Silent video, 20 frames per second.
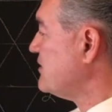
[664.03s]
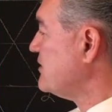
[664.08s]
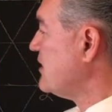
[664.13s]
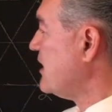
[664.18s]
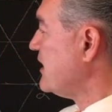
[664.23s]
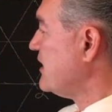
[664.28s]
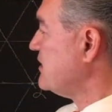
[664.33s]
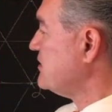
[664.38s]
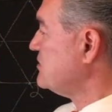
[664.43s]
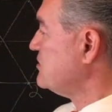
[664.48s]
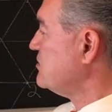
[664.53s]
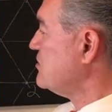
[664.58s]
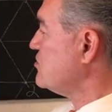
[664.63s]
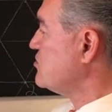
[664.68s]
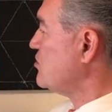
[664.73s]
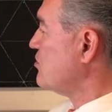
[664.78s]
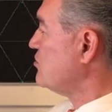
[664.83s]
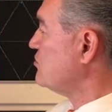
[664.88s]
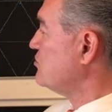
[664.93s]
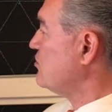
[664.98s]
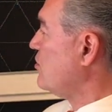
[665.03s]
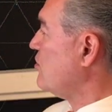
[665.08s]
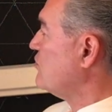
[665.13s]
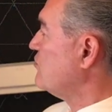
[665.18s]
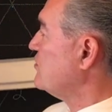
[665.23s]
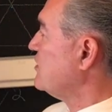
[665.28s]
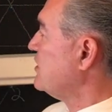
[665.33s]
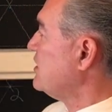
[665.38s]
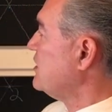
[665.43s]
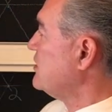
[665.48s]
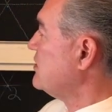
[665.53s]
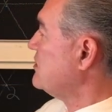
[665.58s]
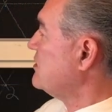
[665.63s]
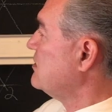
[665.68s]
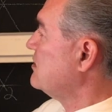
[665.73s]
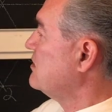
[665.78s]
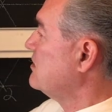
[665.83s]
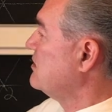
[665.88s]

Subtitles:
lines shown over here